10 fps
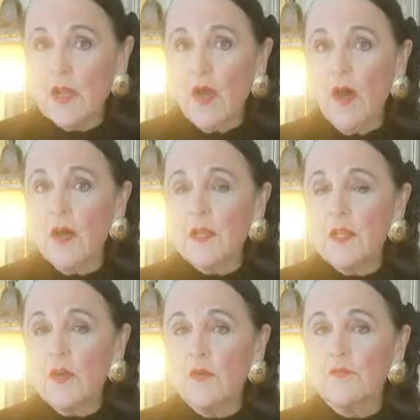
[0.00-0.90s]

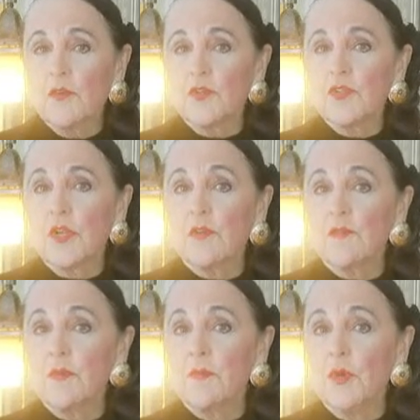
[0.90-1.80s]
audio version of
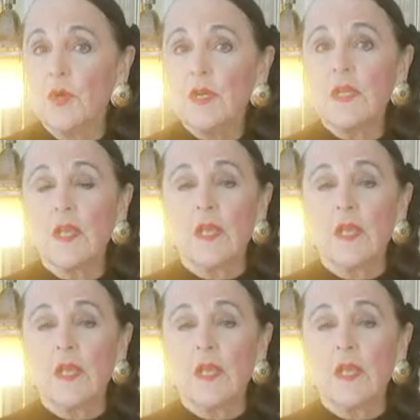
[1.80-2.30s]
the book